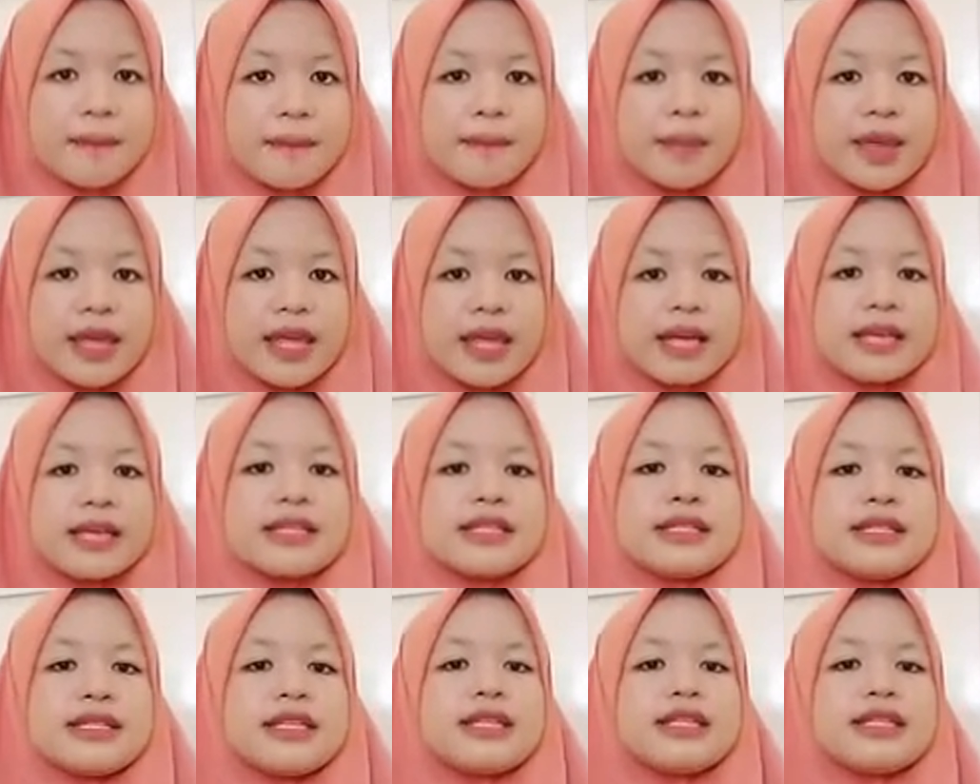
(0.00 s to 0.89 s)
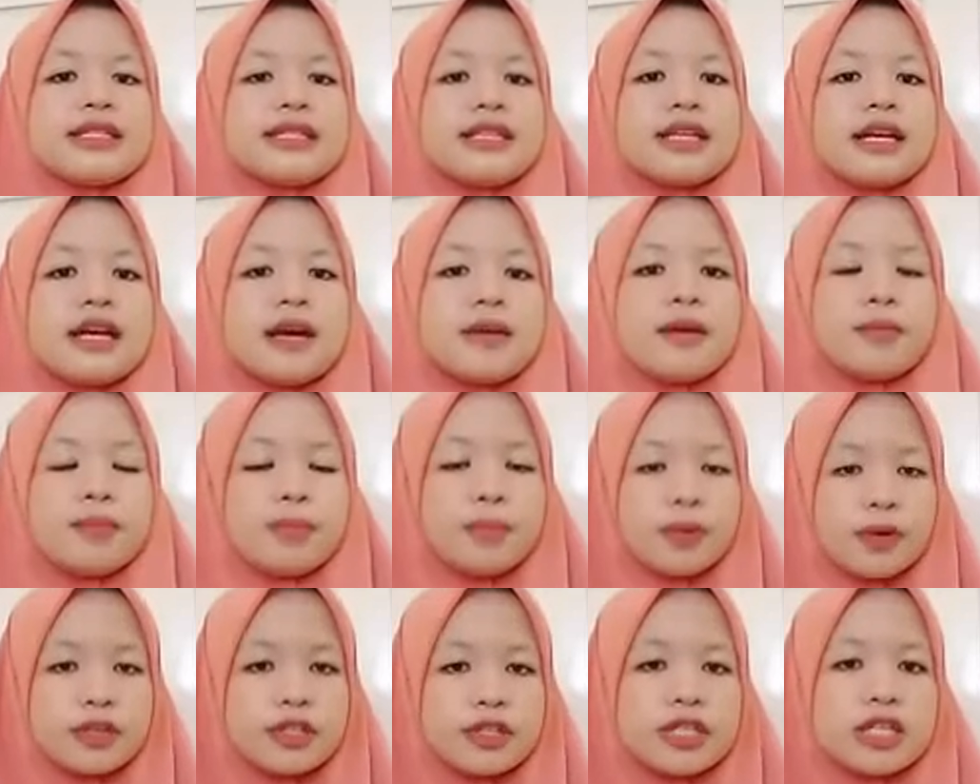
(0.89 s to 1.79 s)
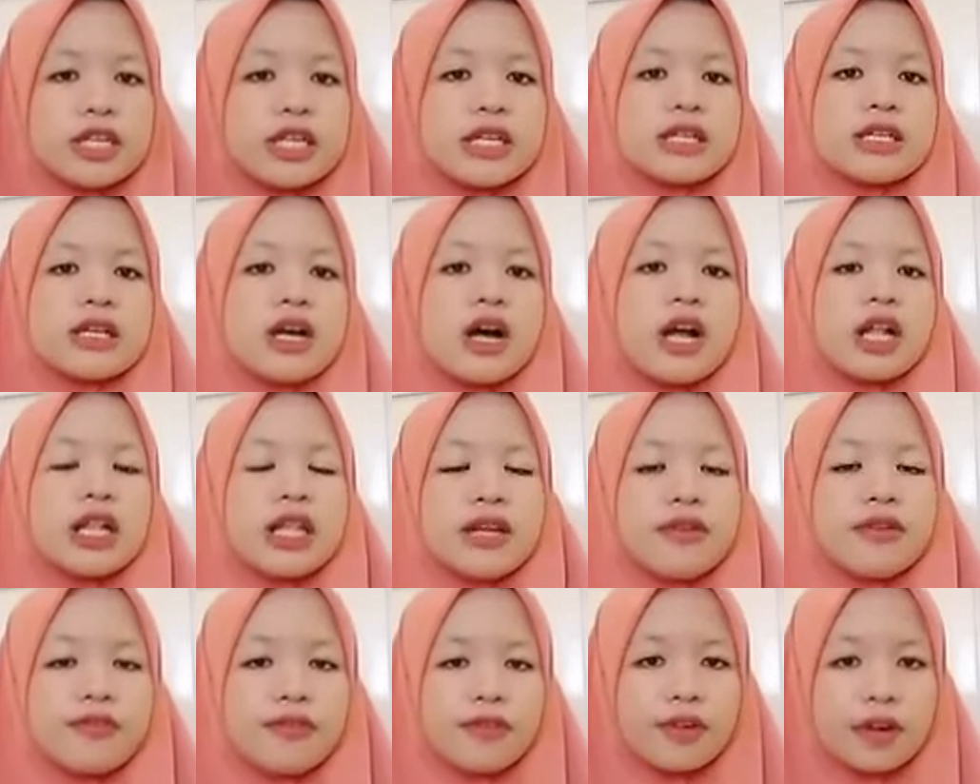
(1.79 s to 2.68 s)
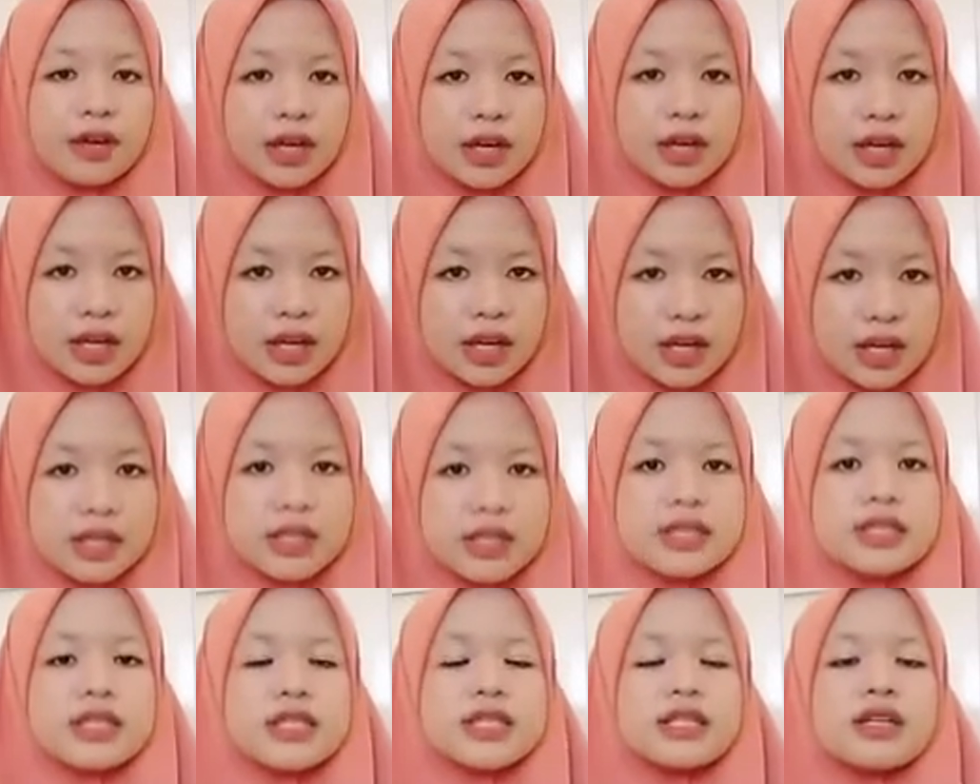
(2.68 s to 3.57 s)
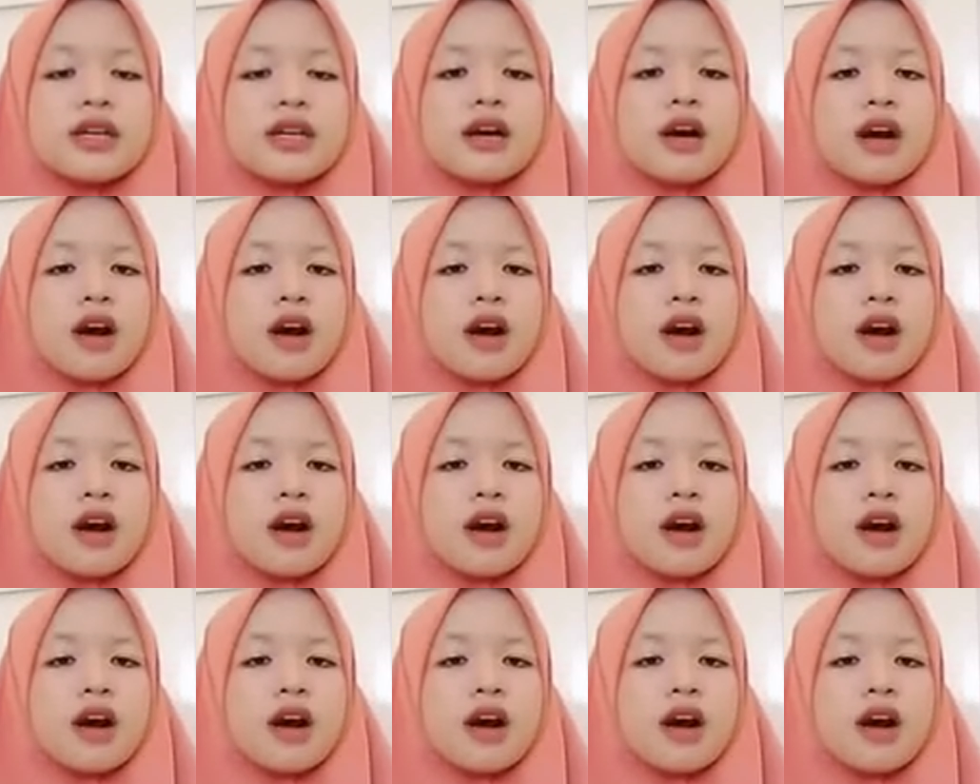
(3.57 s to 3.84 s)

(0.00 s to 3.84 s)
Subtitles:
because this approach is only focused